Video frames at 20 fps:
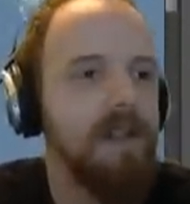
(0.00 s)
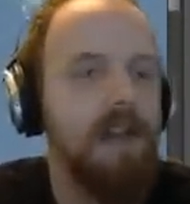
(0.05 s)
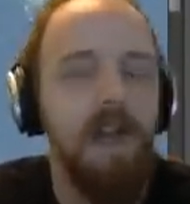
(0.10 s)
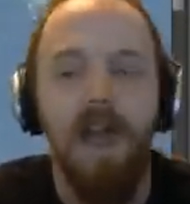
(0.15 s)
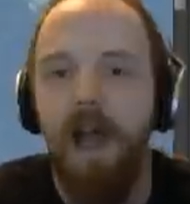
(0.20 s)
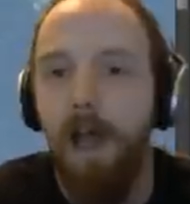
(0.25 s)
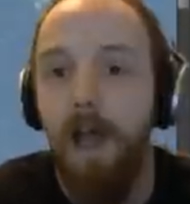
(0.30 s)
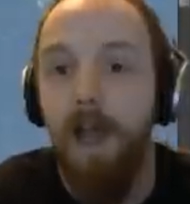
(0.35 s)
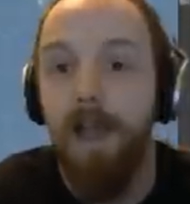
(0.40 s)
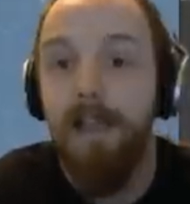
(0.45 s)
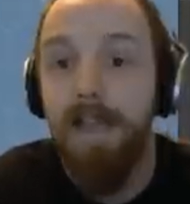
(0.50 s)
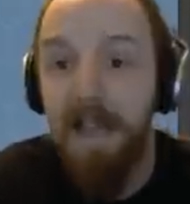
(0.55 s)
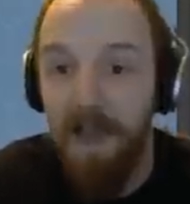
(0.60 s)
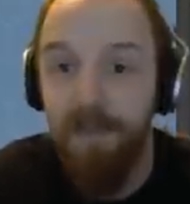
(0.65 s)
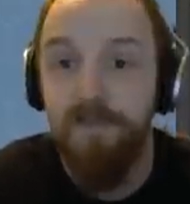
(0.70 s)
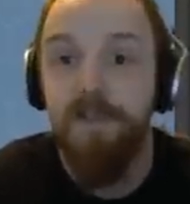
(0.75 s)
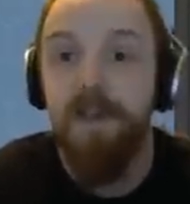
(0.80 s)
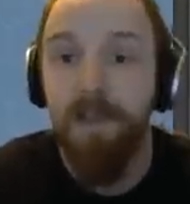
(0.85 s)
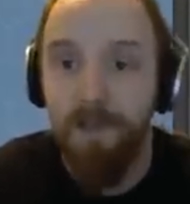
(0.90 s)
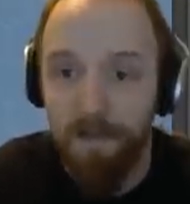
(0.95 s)
Uh,
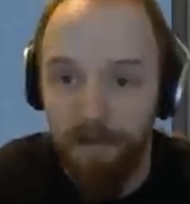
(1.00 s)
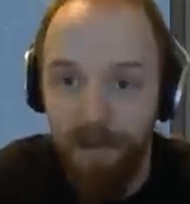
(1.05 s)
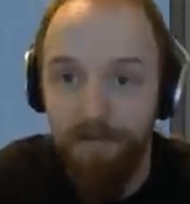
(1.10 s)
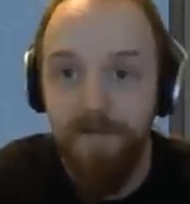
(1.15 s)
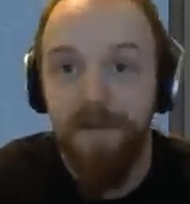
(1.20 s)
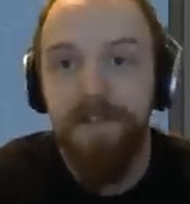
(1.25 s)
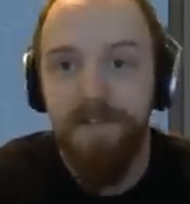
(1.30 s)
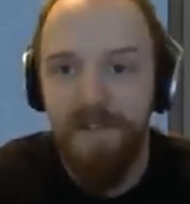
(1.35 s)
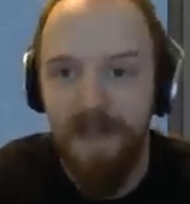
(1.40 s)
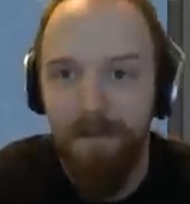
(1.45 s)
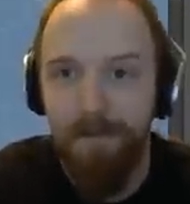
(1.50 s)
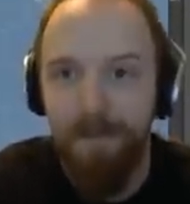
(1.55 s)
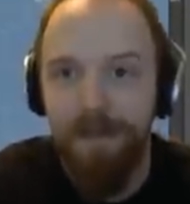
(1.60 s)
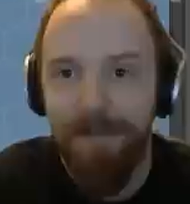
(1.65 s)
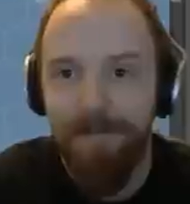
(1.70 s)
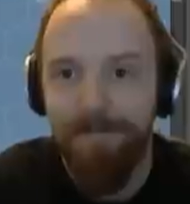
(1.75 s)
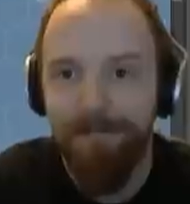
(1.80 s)
yes, a graphics tablet.